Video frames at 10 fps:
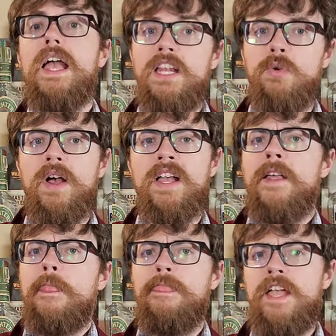
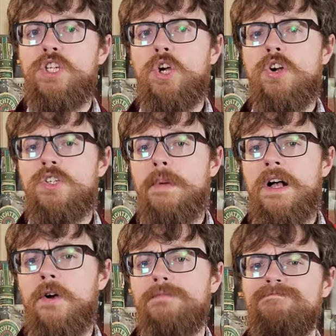Anyway, they charge
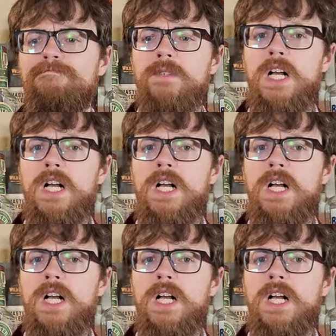about